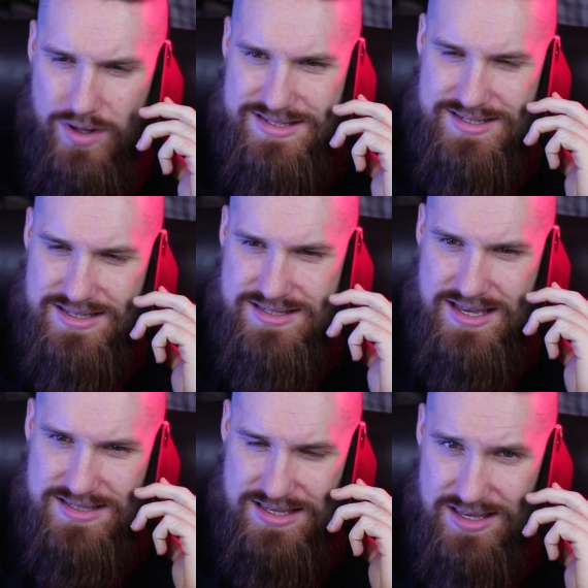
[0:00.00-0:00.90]
what
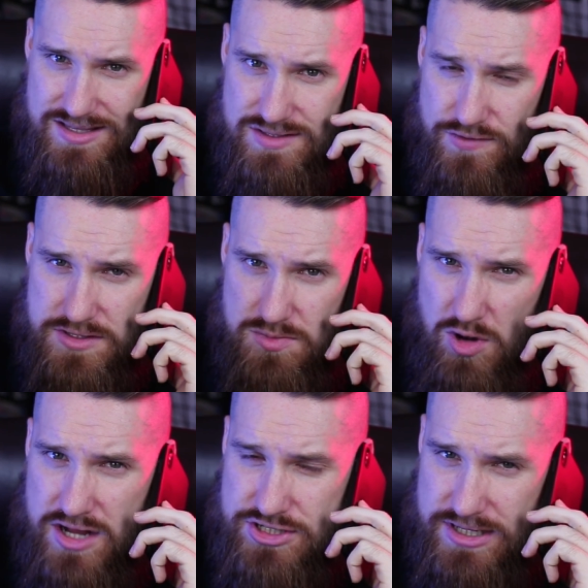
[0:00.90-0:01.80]
success is for this
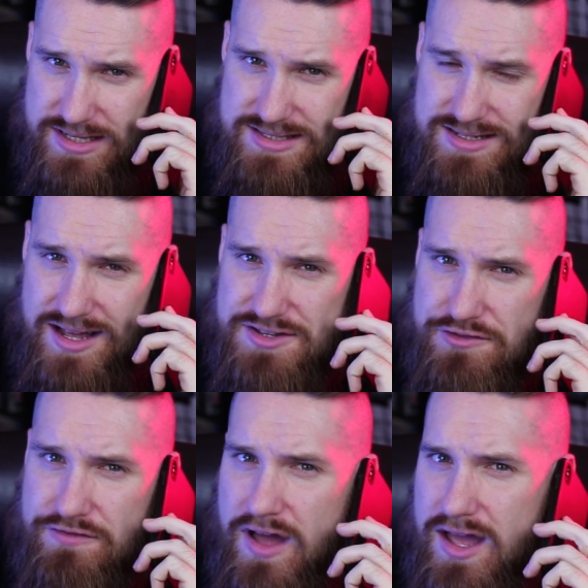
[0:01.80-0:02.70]
project. It's not
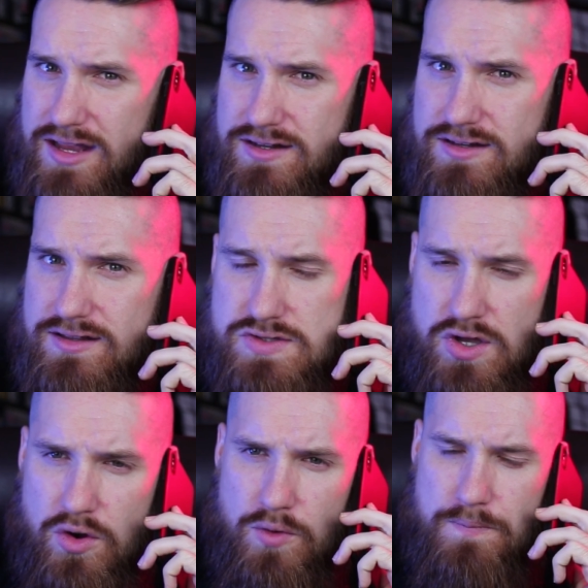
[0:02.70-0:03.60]
defined.
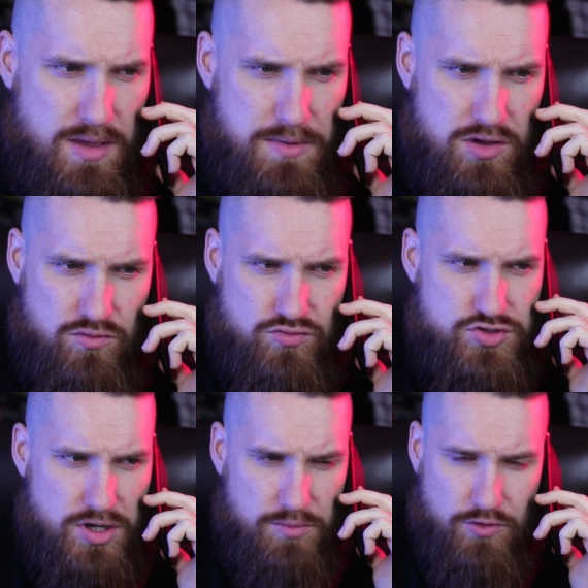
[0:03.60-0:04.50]
So maybe you
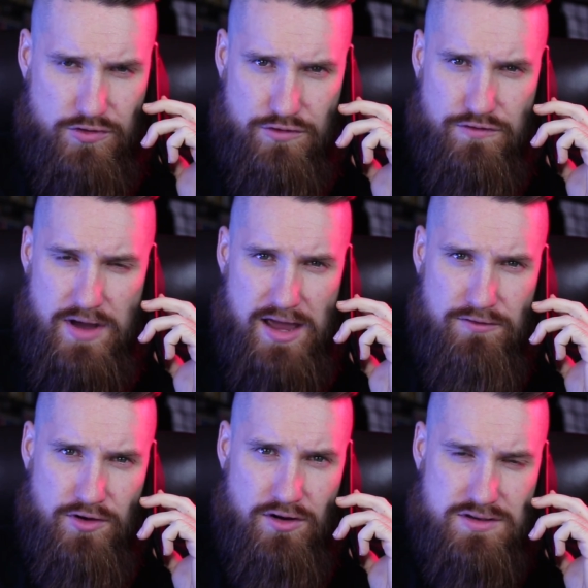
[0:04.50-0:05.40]
jump over to
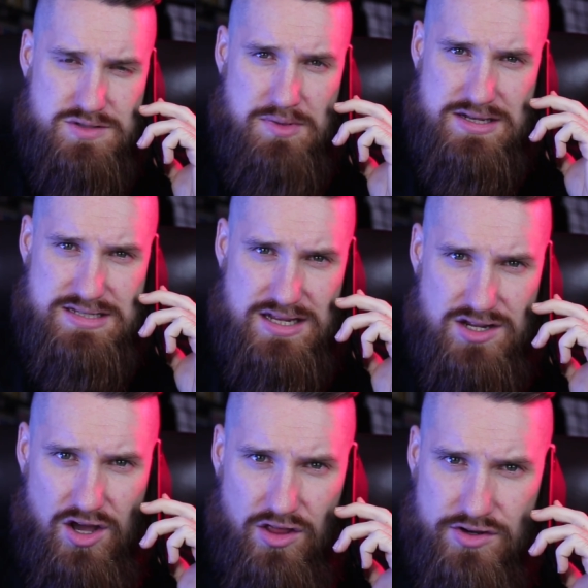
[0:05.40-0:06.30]
Fiverr, spend
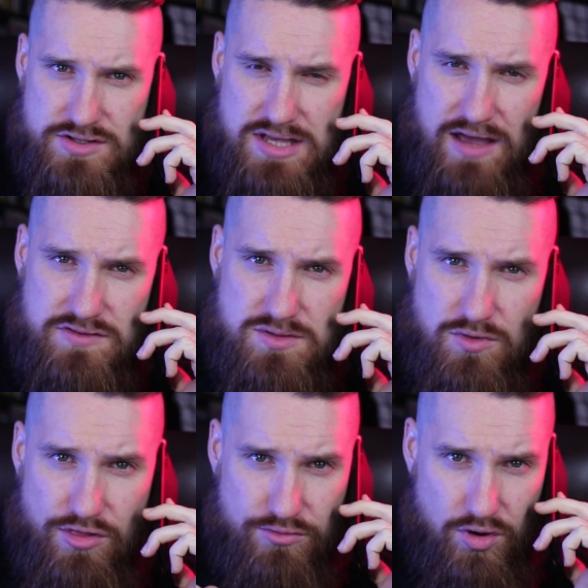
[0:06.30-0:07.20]
$10, have
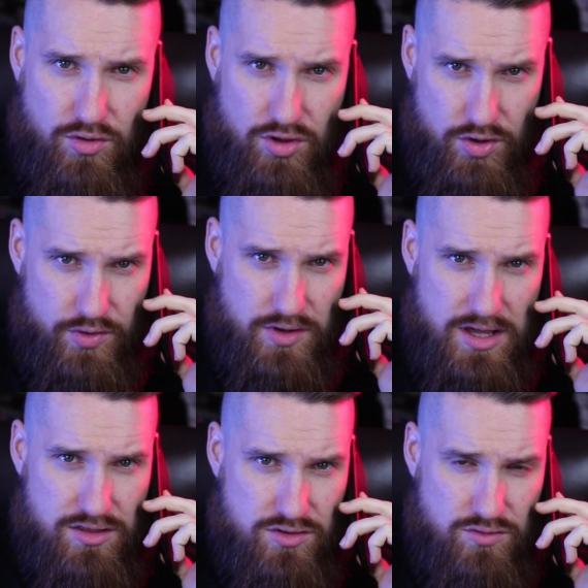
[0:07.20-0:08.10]
someone throw a logo
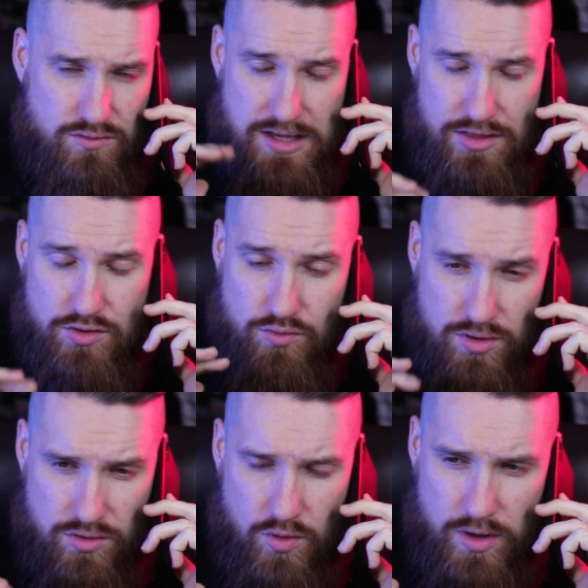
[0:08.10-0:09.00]
together
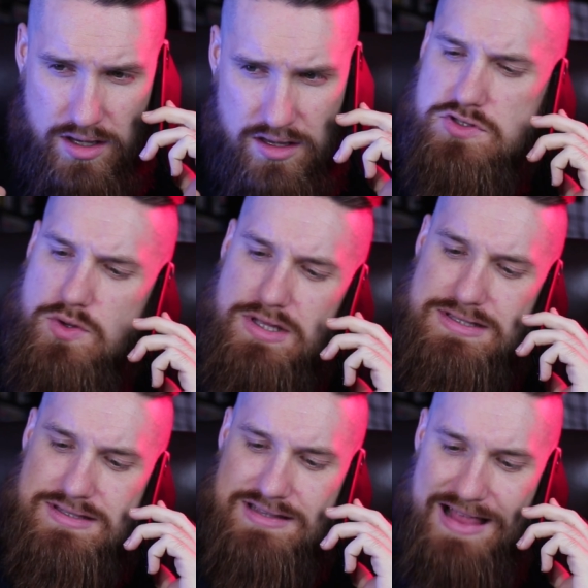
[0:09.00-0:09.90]
real quick so you
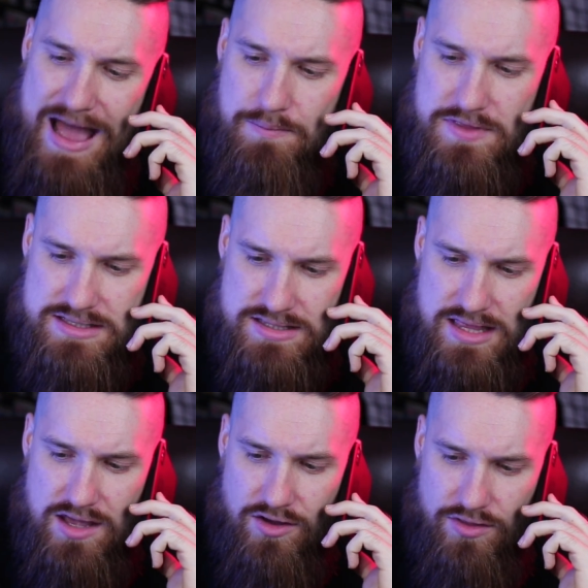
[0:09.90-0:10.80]
can slap this
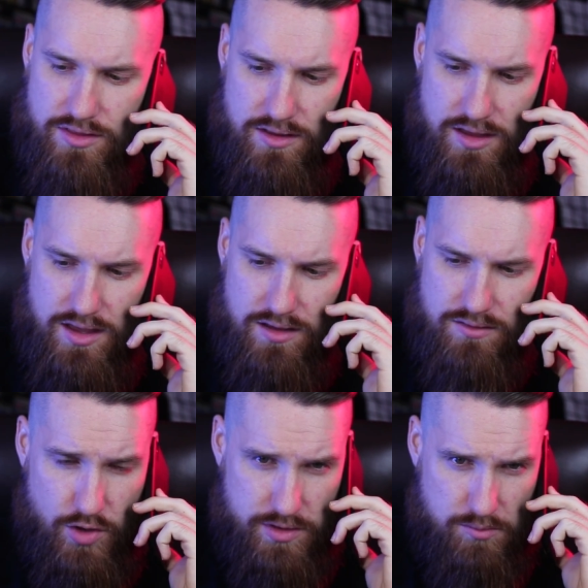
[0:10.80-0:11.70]
thing on the
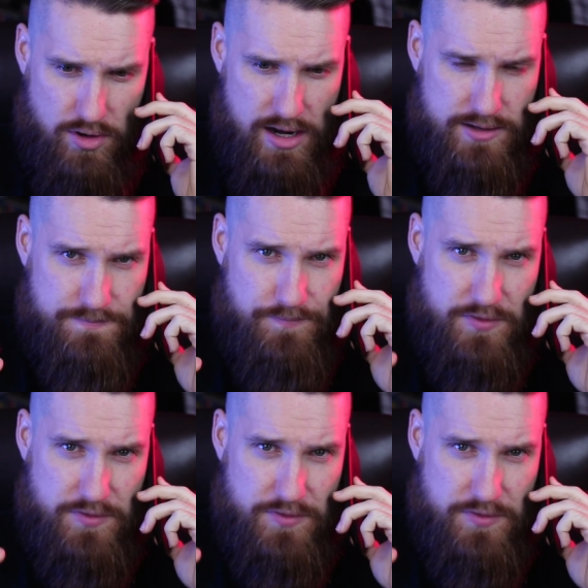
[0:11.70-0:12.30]
clothing brand.